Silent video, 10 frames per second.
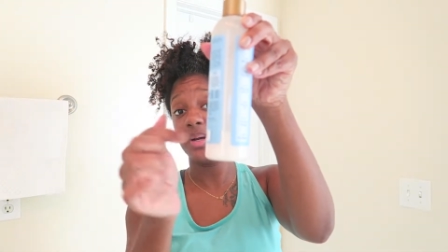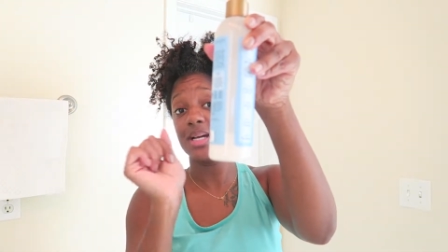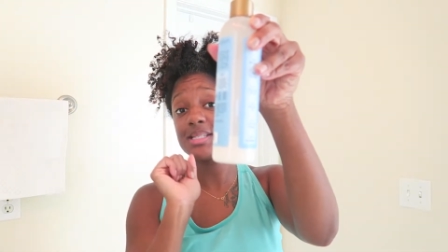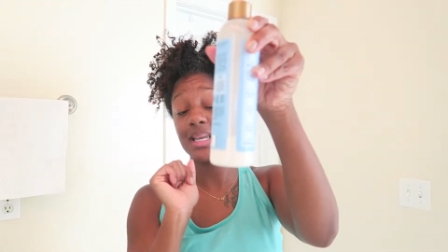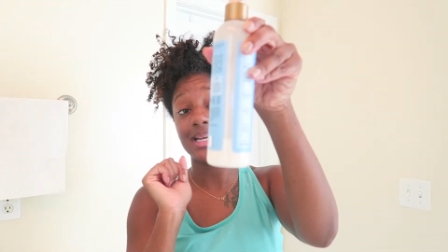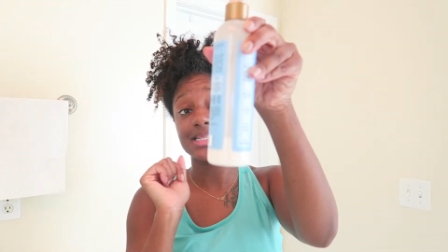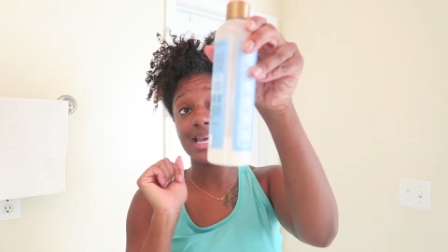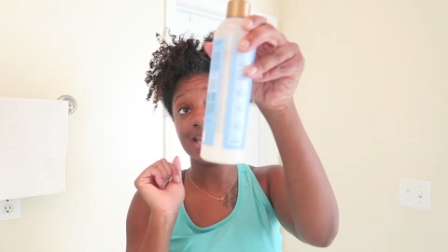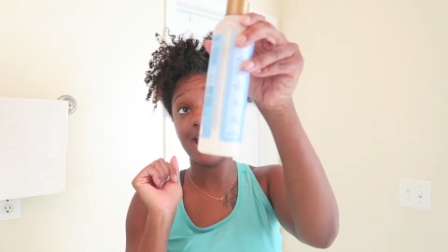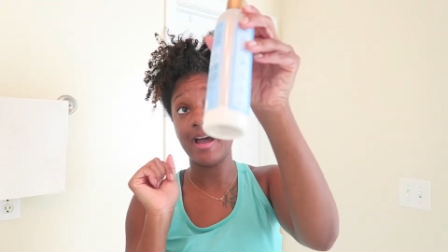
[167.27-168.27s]
because like I
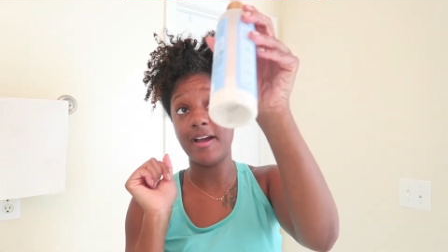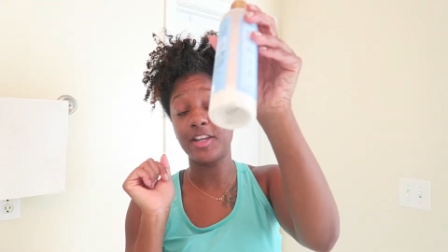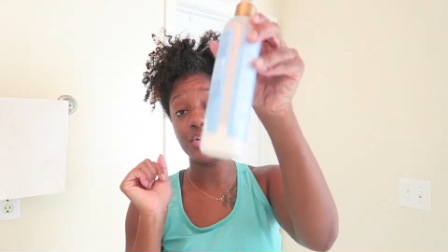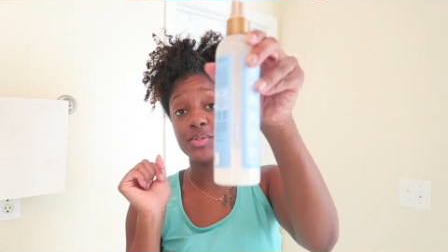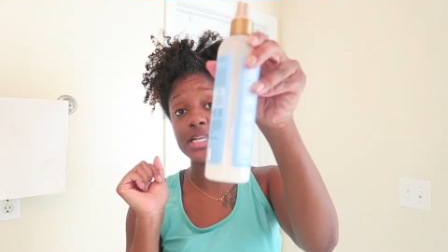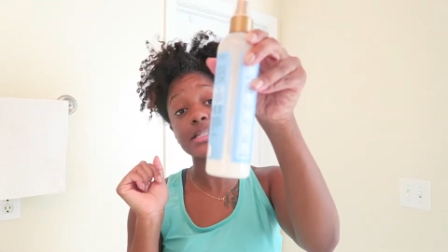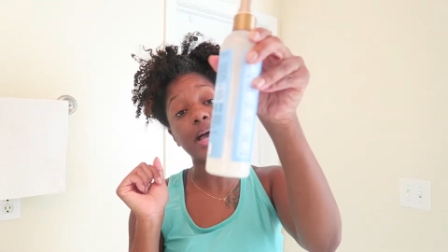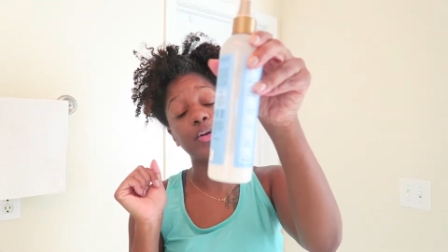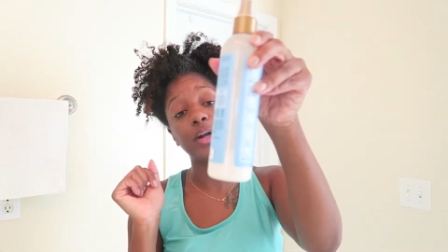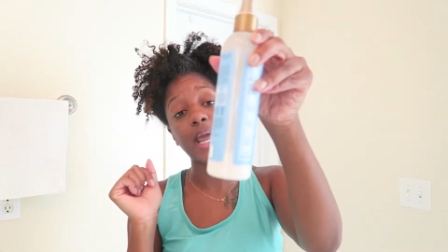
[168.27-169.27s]
said, I use this
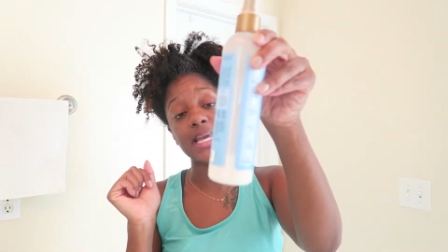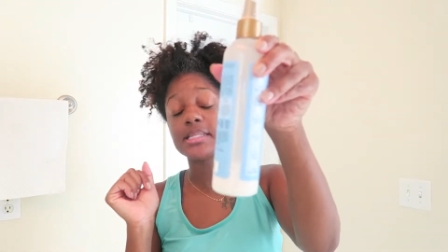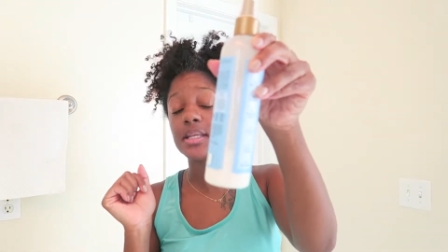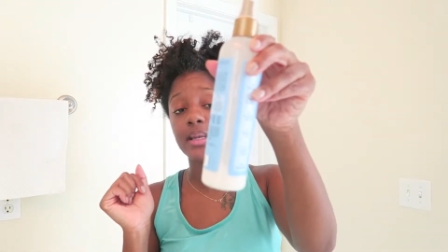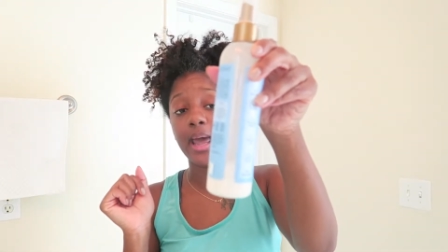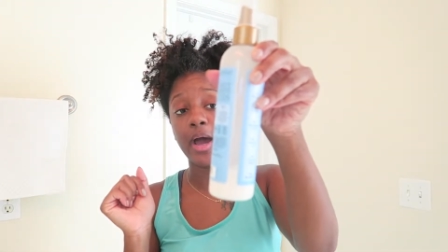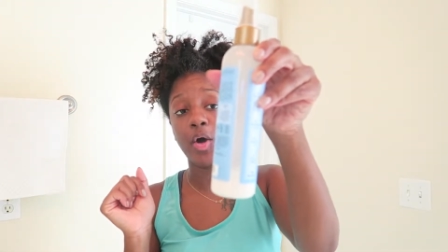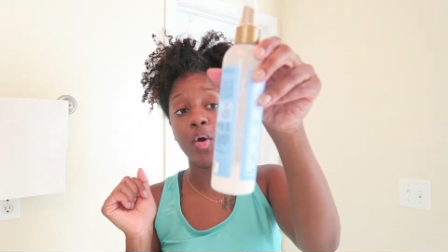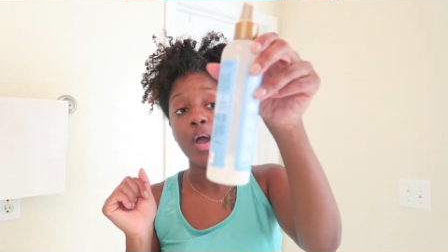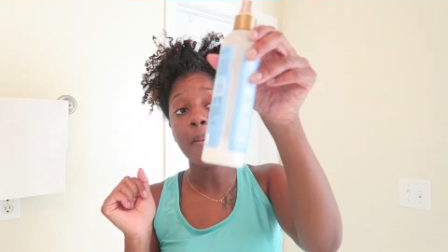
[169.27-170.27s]
line on Ace
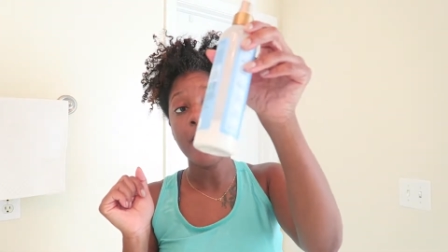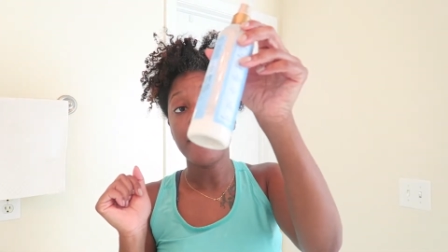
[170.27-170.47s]
Now